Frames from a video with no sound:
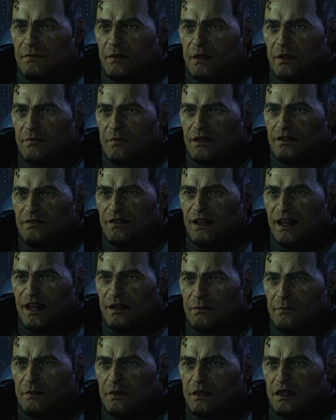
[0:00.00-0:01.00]
Open
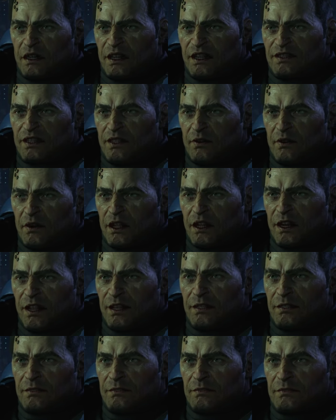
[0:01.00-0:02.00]
file project, Aurora.
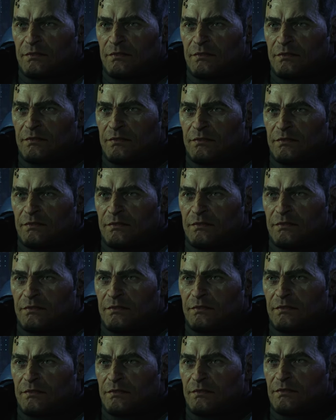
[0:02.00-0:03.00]
Register
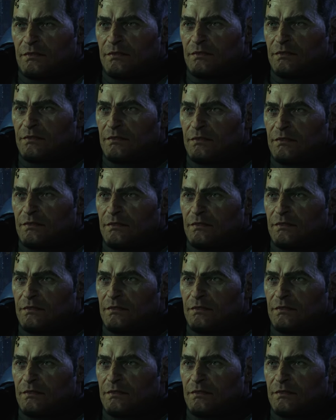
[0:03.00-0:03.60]
intention and